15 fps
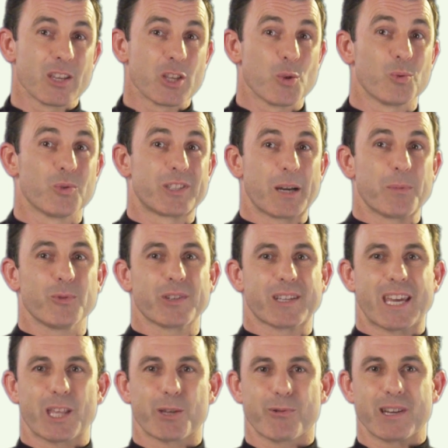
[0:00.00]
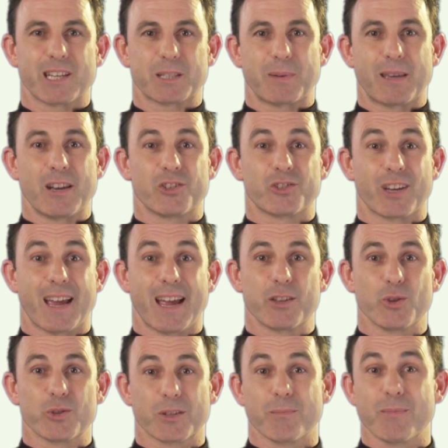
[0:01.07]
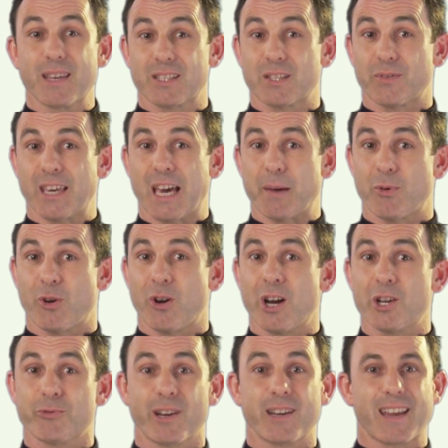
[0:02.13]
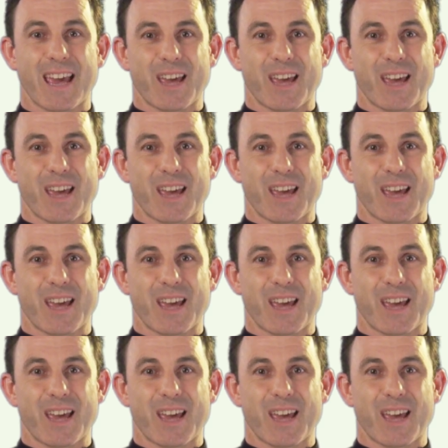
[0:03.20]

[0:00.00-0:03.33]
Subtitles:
you will double the calorie expenditure and use a mix of carbohydrate